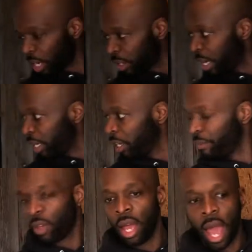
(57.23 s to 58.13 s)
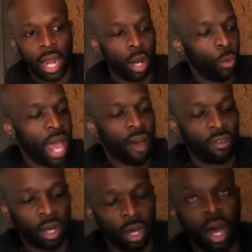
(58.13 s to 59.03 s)
out the honey, and then we have
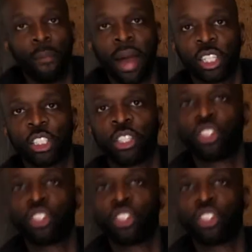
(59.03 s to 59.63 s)
a mesh